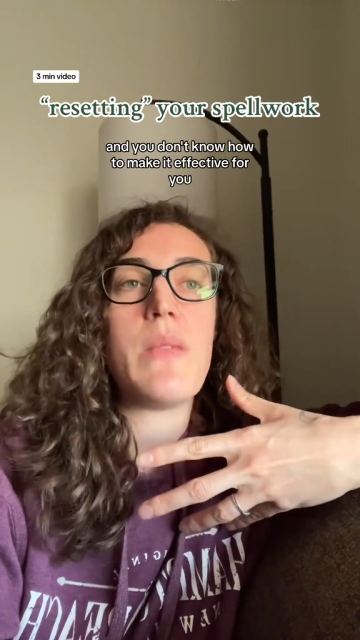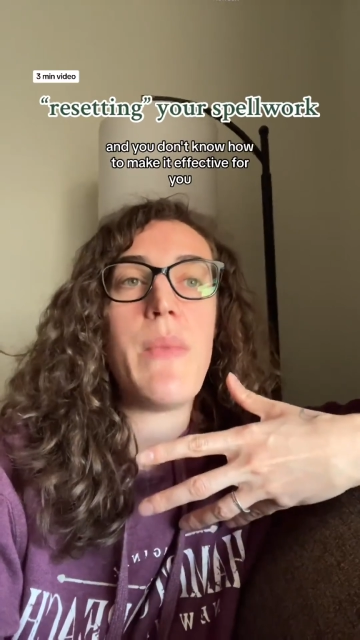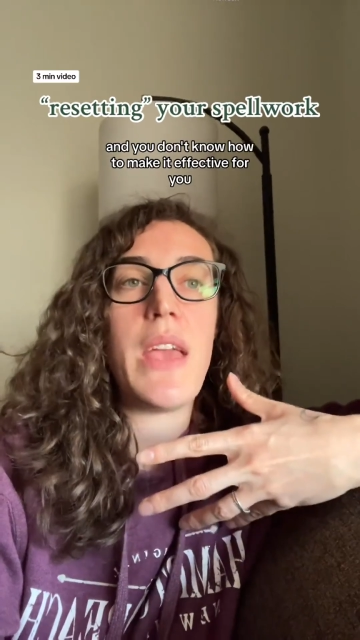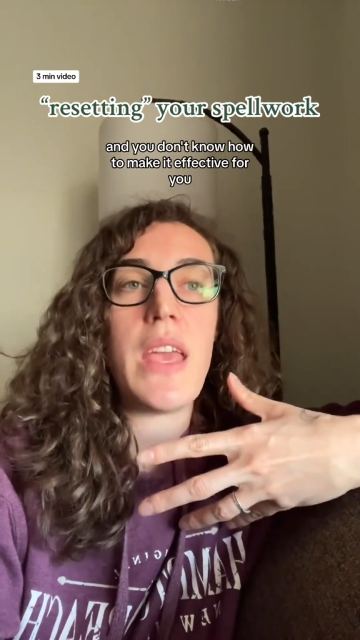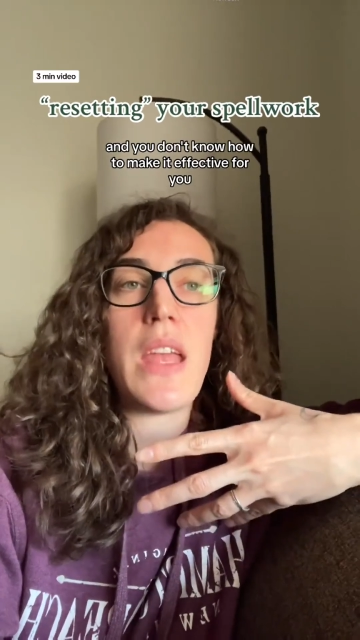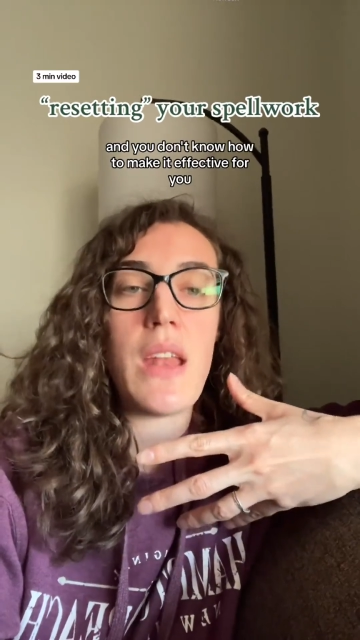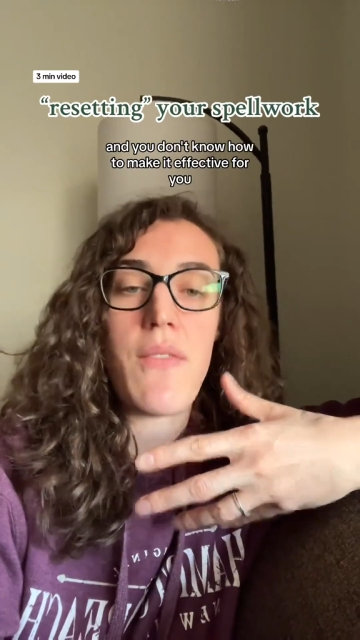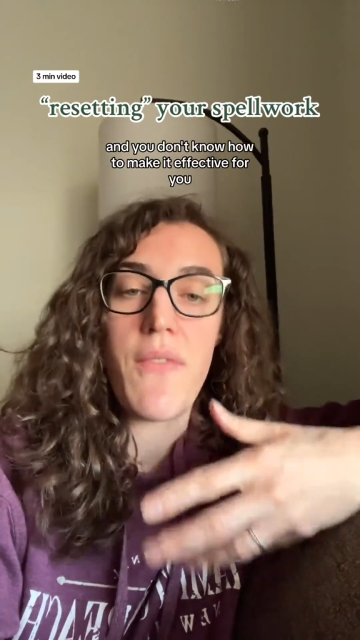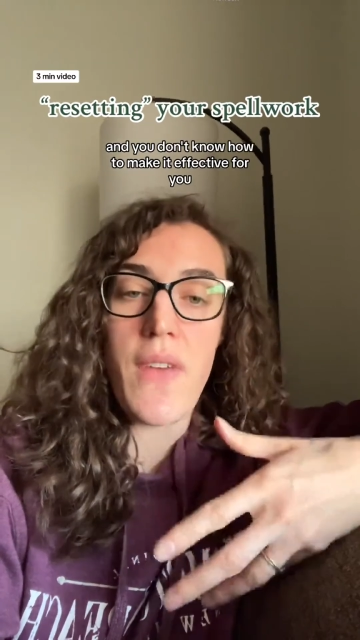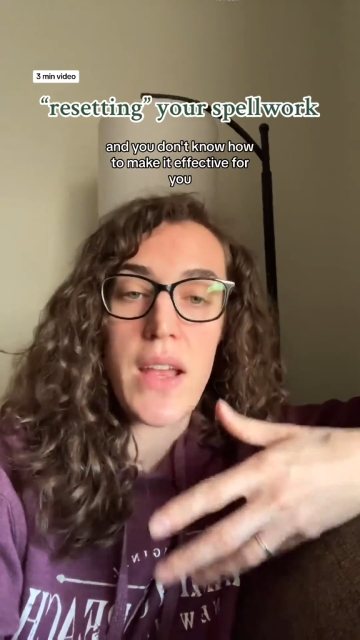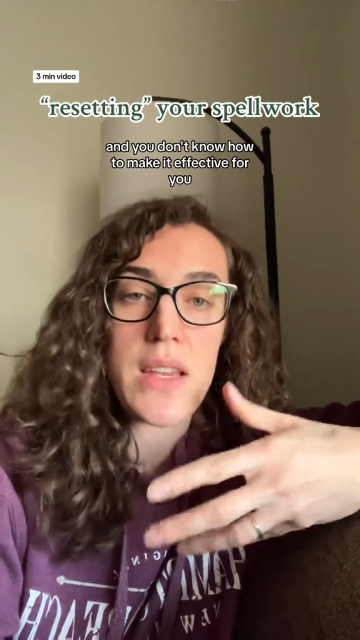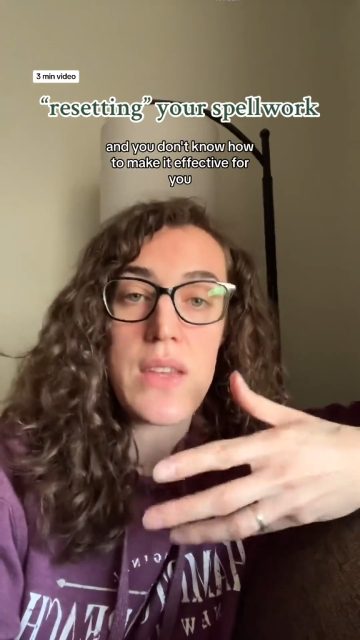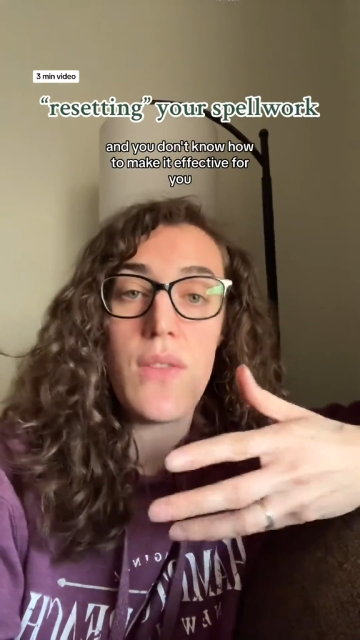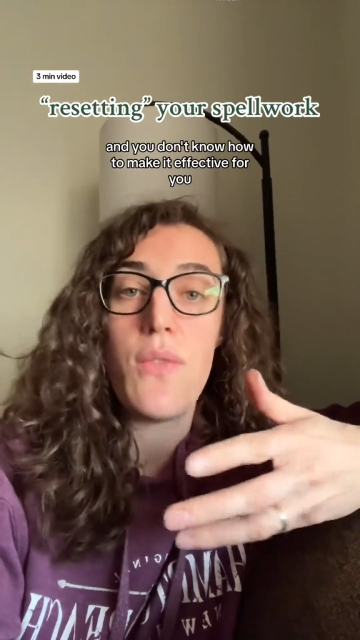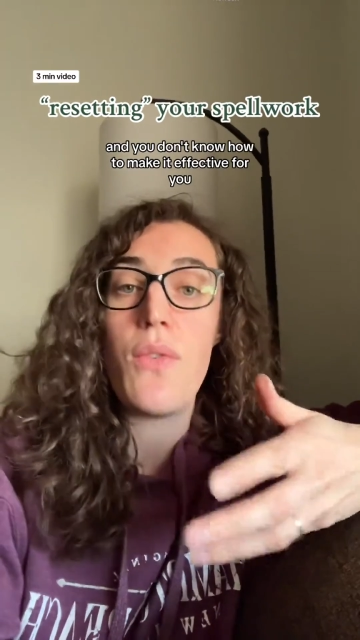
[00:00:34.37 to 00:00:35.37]
make it
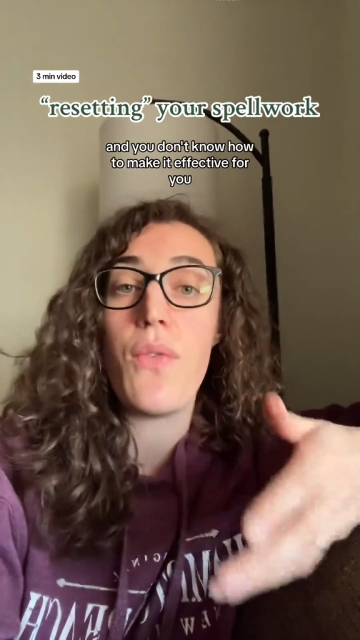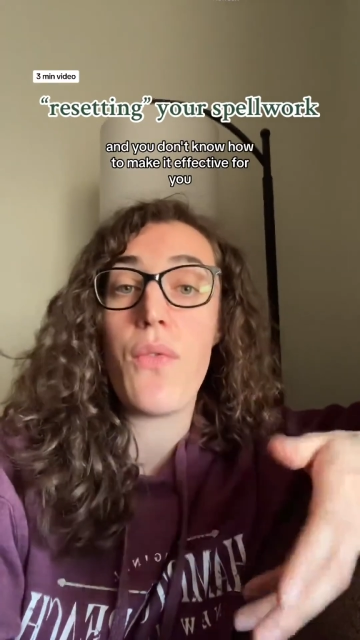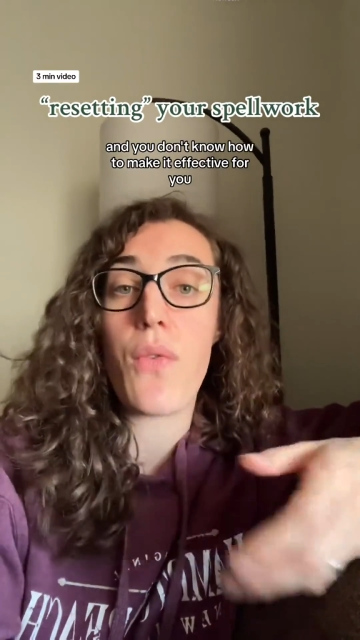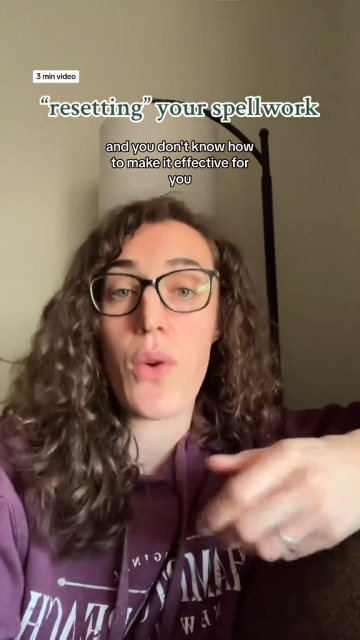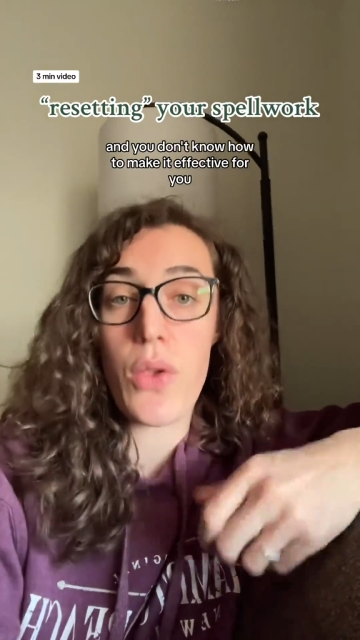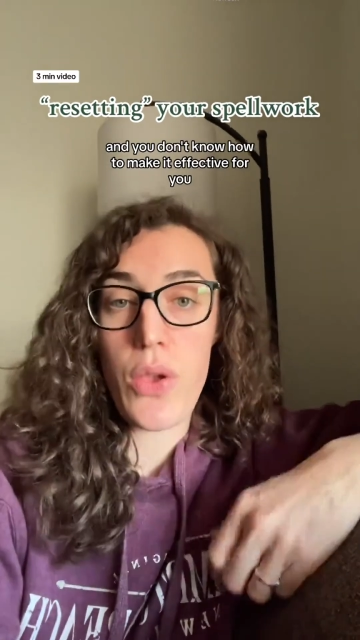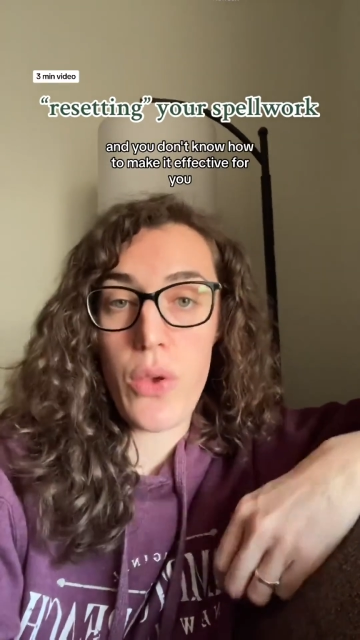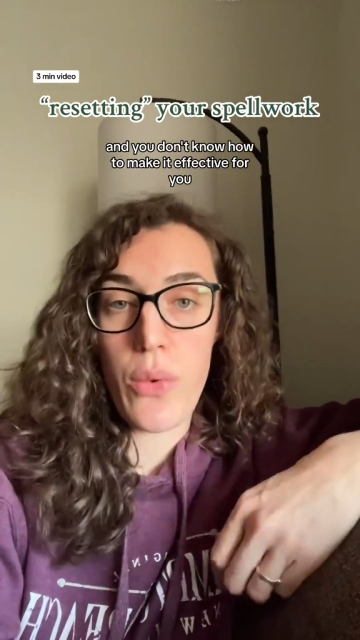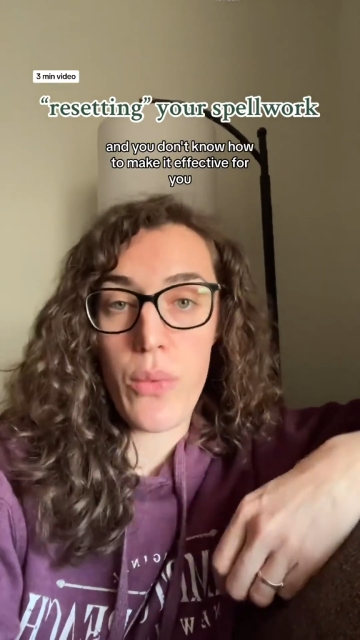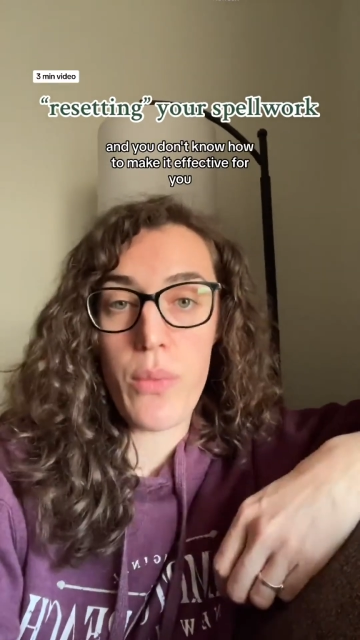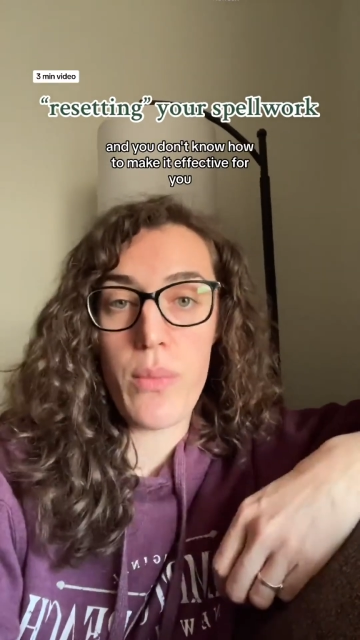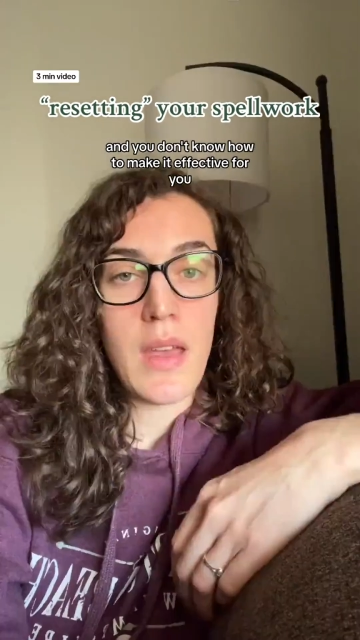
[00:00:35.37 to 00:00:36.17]
effective for you.